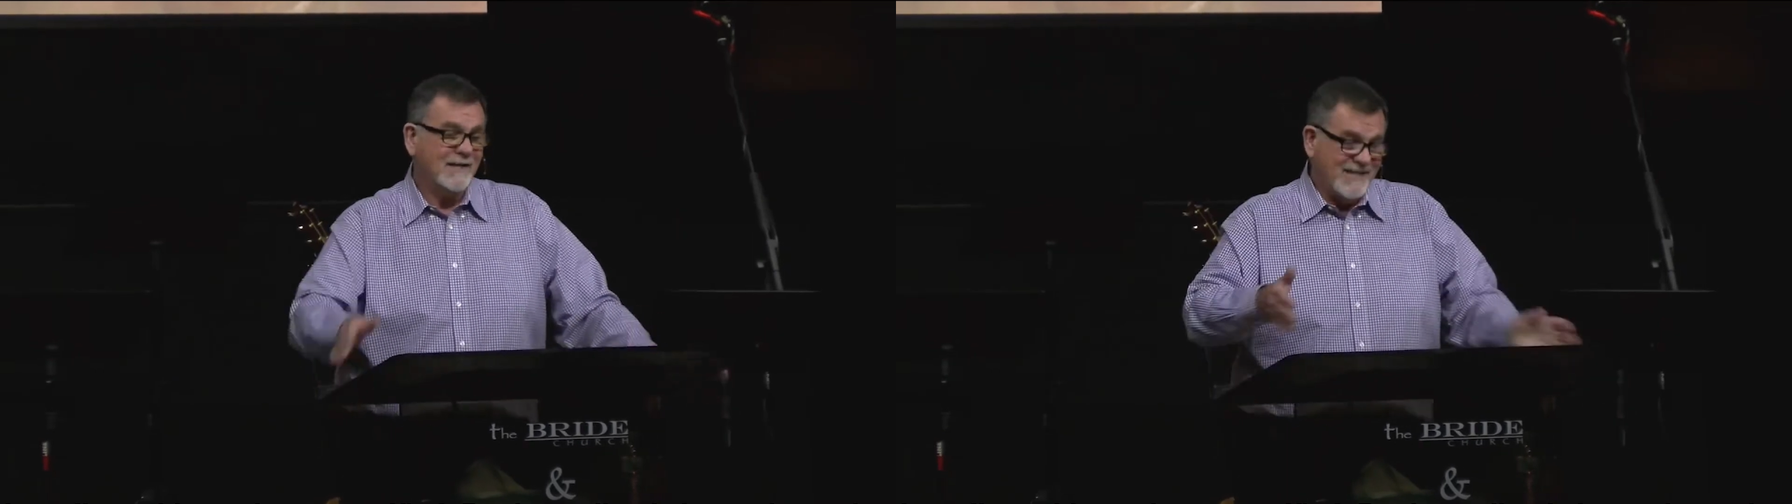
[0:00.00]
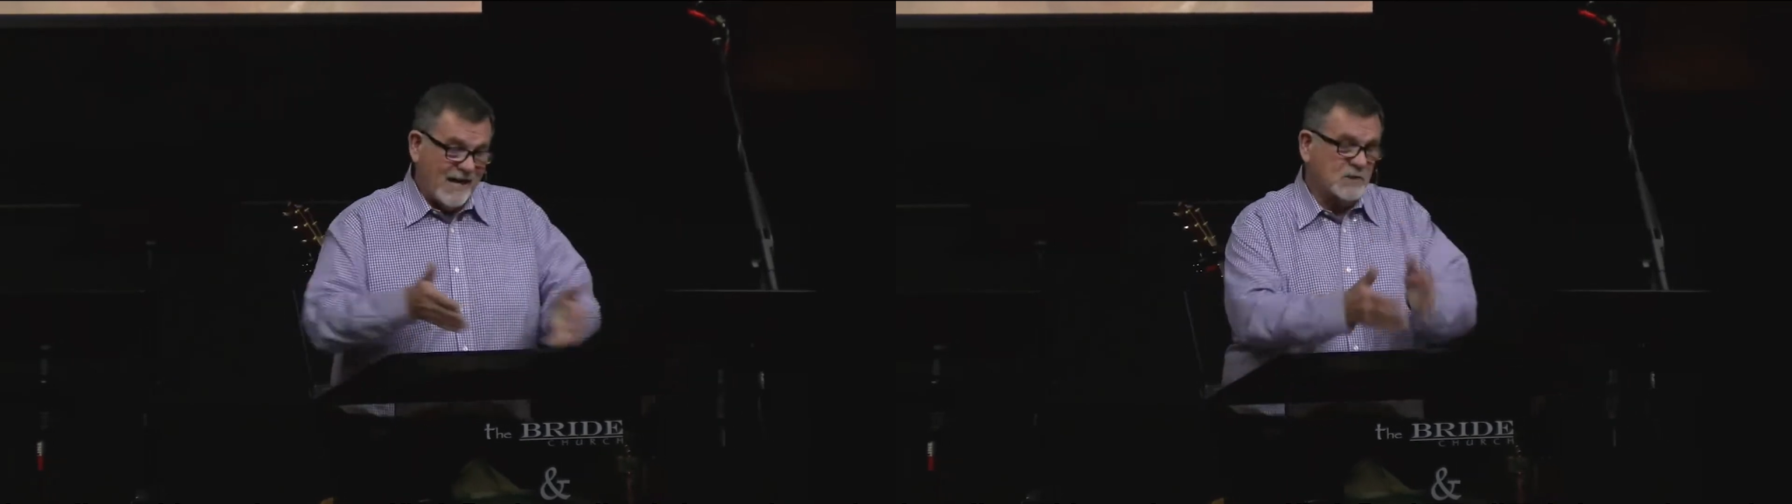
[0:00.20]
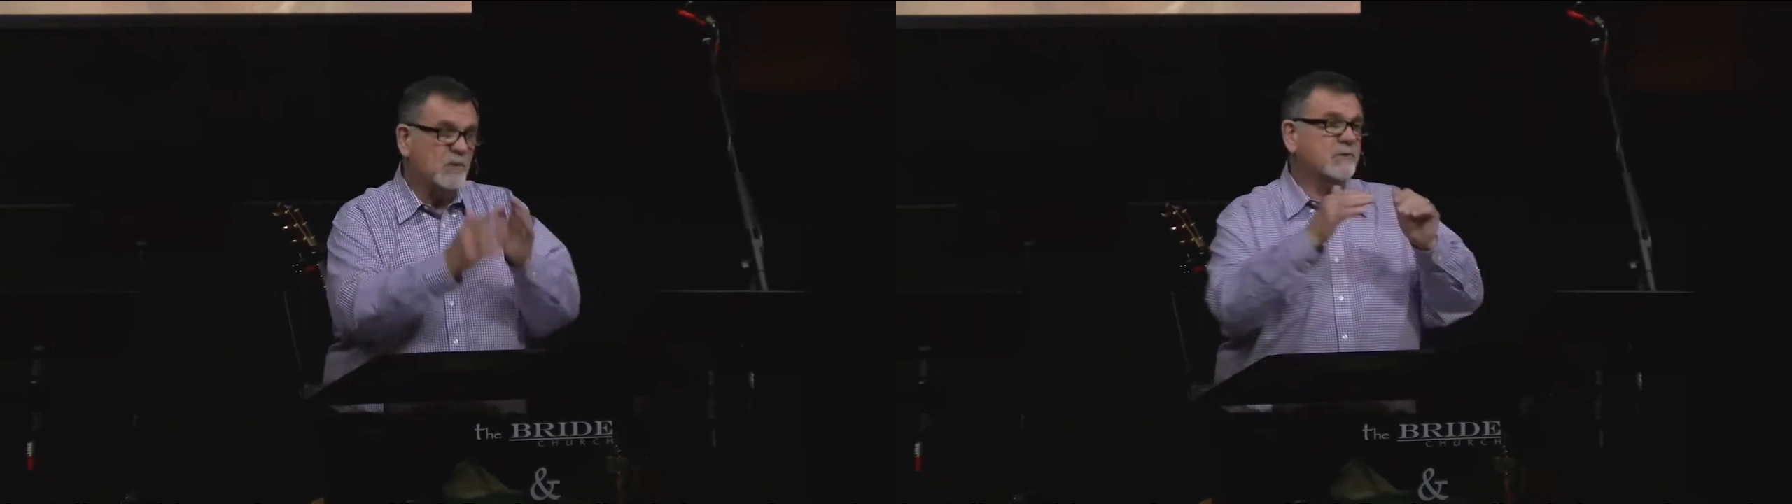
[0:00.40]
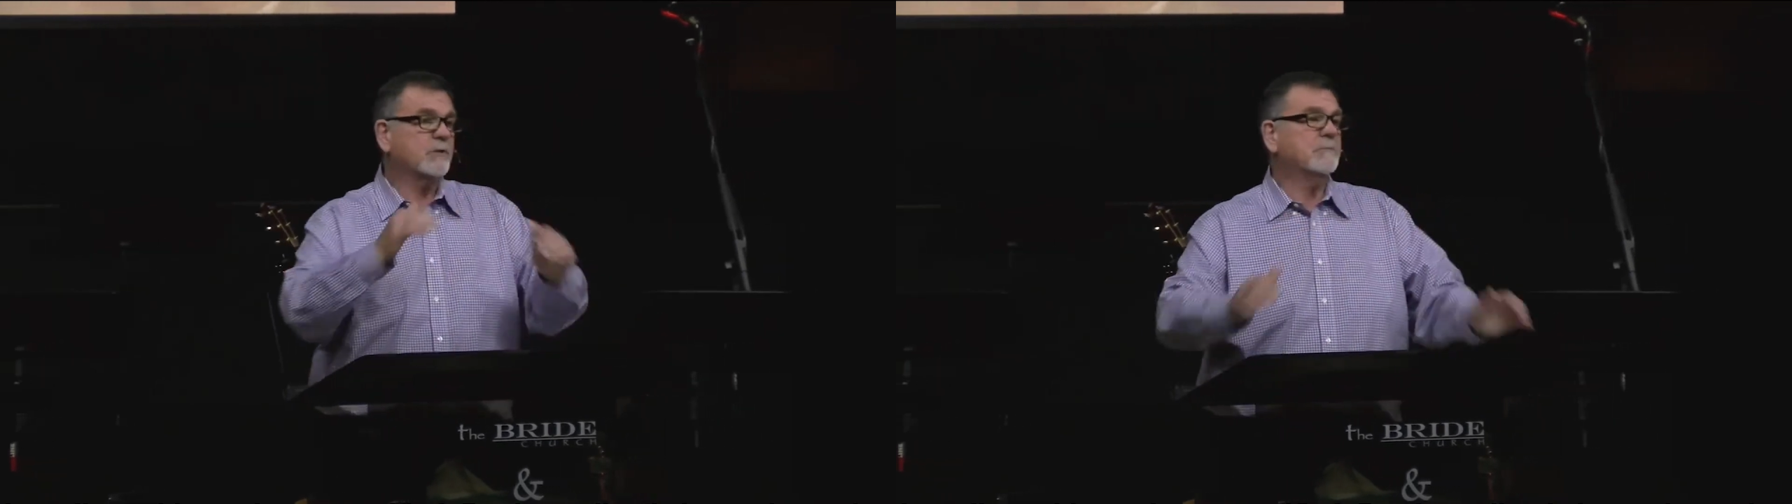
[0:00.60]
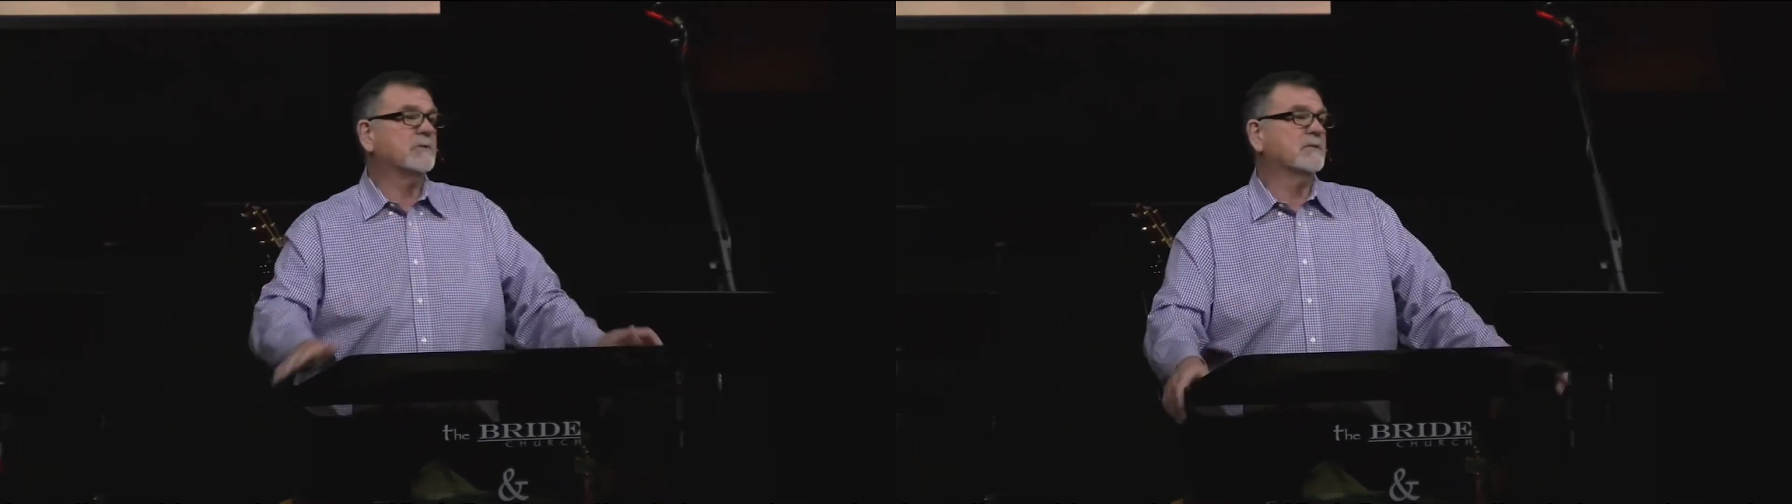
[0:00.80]
That's what
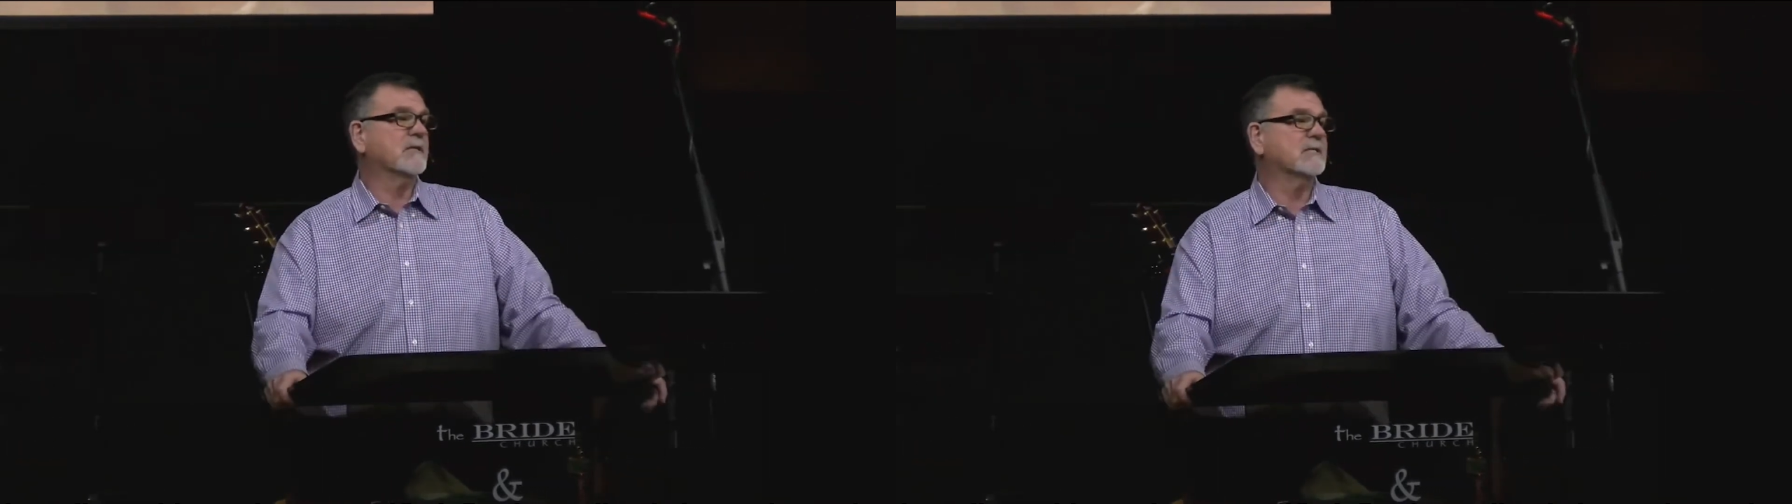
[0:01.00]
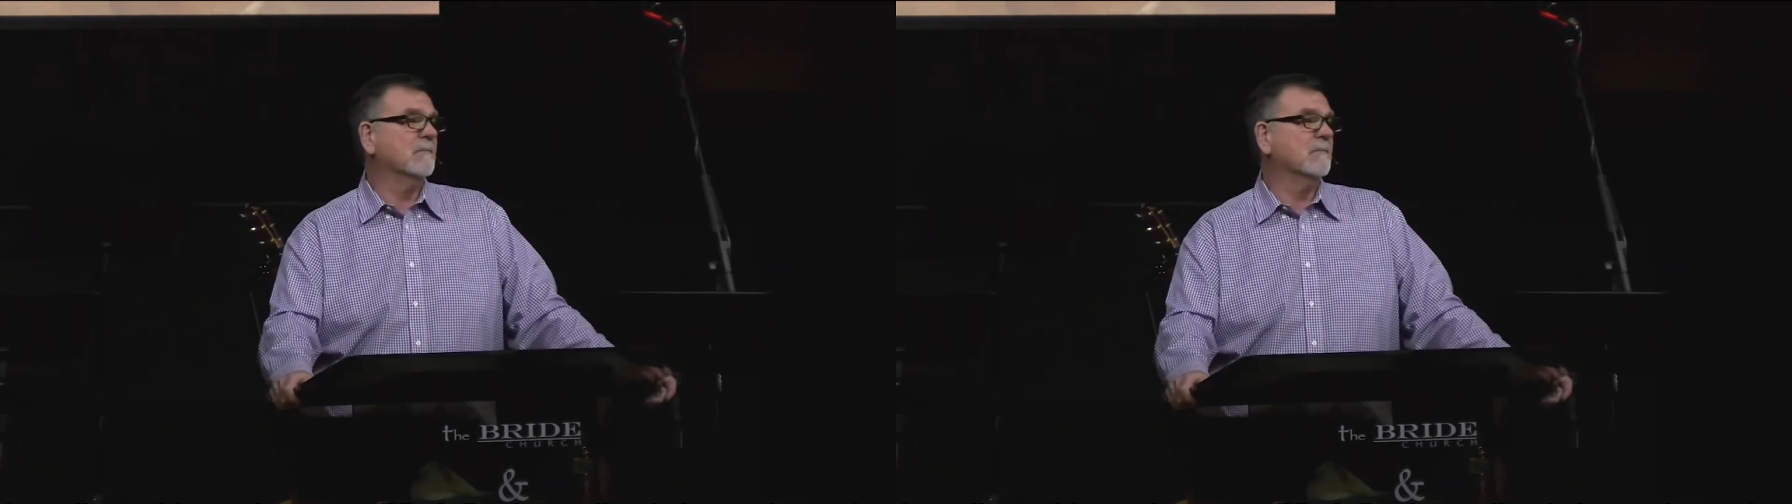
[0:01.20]
Scripture says.